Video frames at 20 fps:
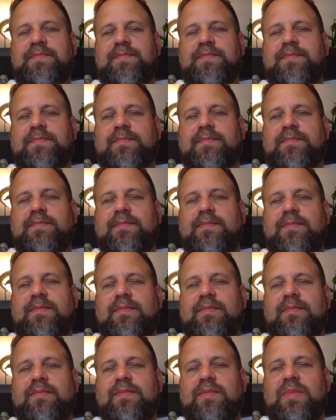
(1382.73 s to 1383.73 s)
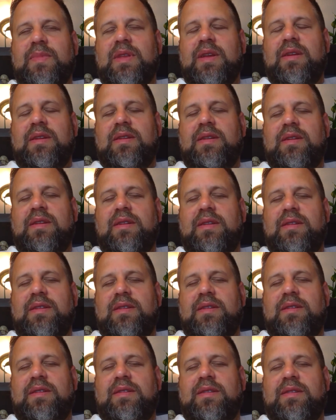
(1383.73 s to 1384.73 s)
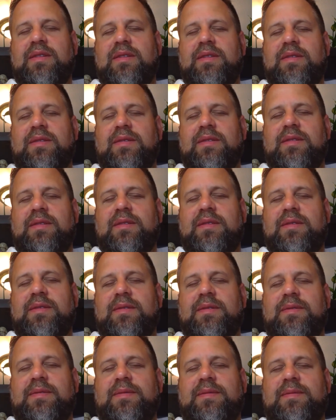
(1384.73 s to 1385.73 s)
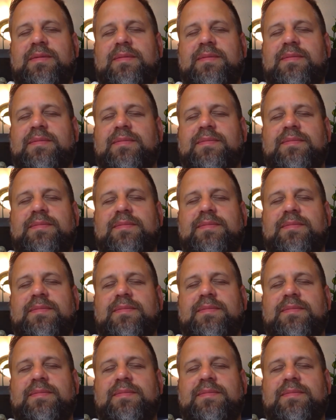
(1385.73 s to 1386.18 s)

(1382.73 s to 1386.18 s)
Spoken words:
No one is speaking in this clip.